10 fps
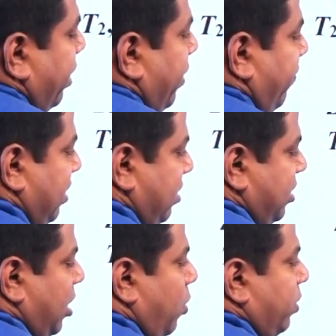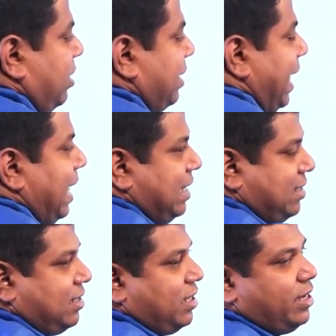If this is how the scale is,
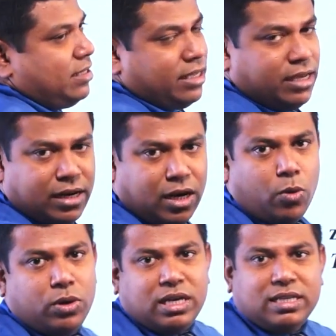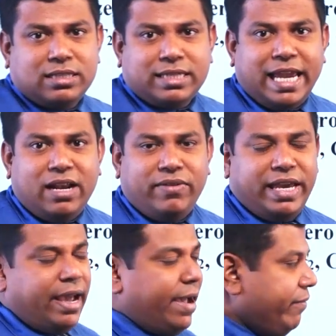it's a round scale we
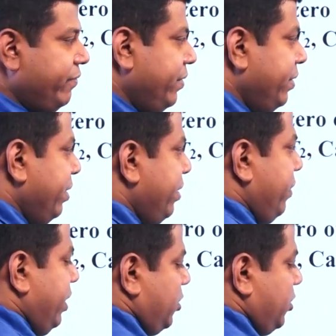have in a